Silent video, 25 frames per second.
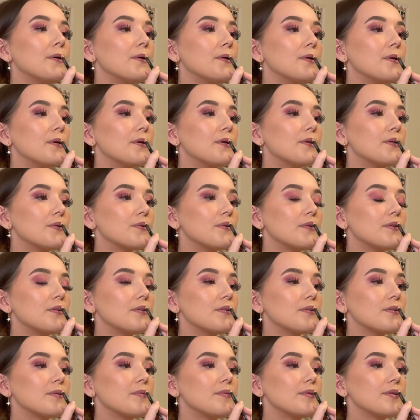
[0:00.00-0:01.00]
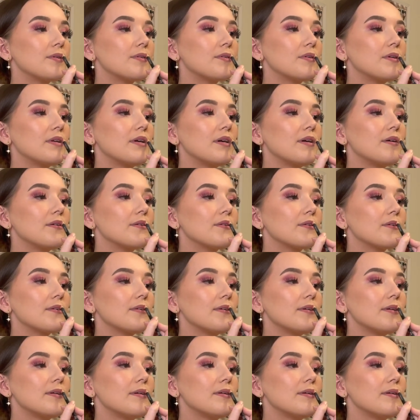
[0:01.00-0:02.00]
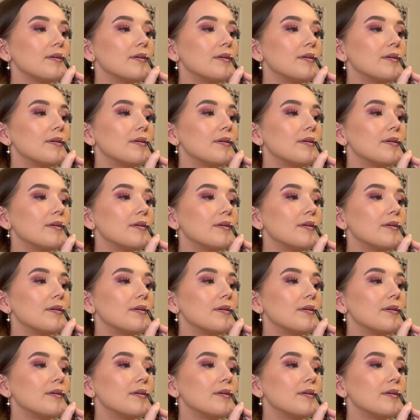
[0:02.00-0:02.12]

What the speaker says: This one's almost run out as well.